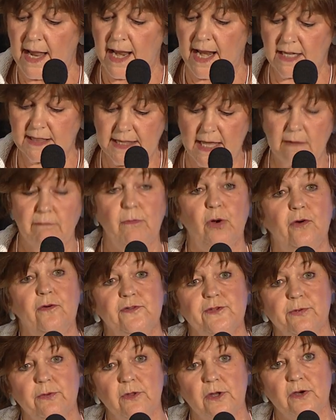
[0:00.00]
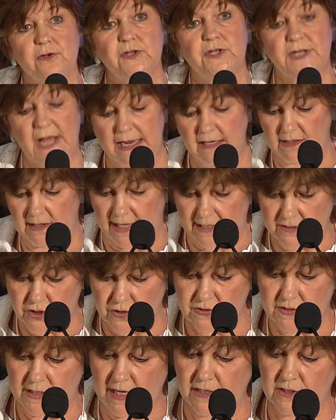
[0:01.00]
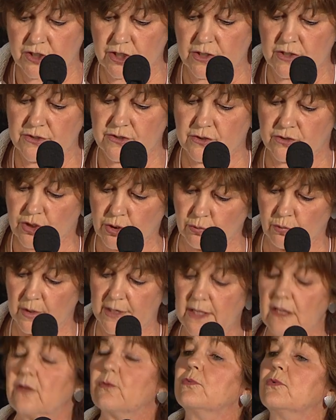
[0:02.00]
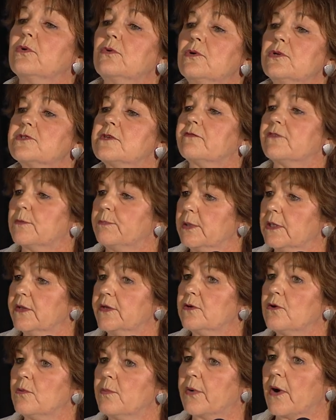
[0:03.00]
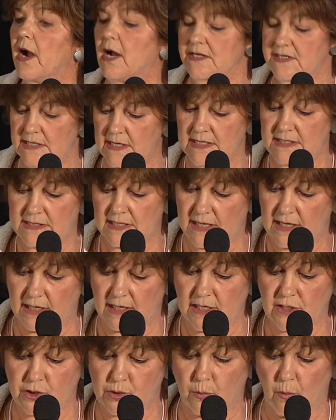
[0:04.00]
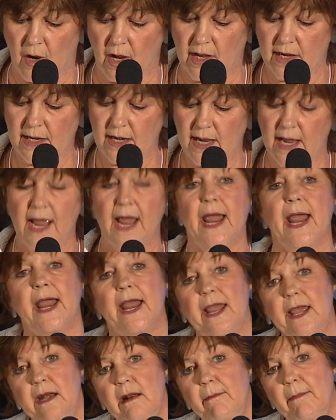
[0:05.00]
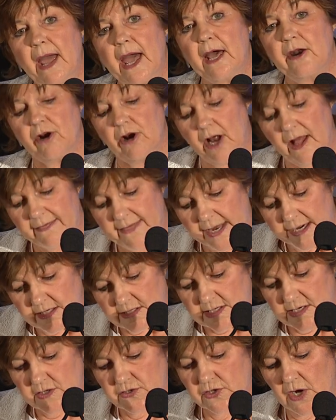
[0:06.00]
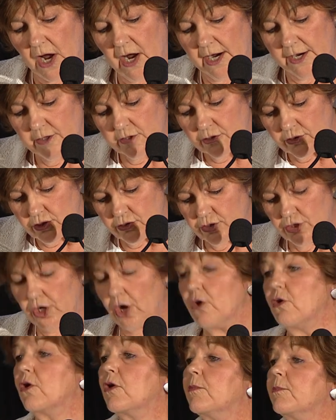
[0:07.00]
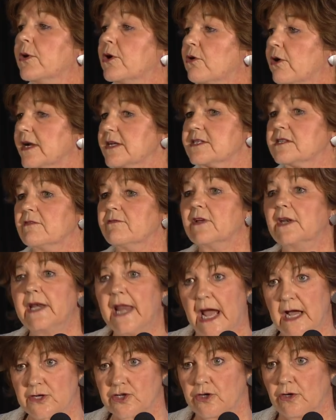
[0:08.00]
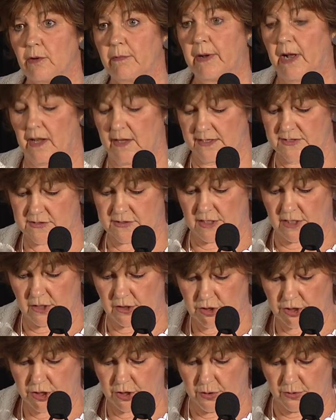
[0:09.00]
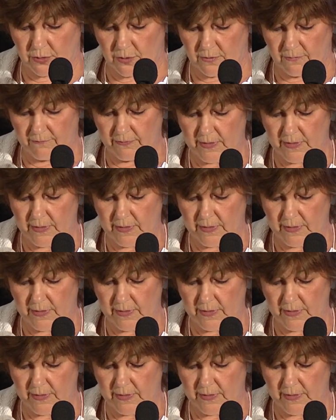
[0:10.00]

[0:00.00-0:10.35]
It then moves through those state legislatures to rig the rules of the political process in each one in a manner that is designed to choke progressive national policy, too.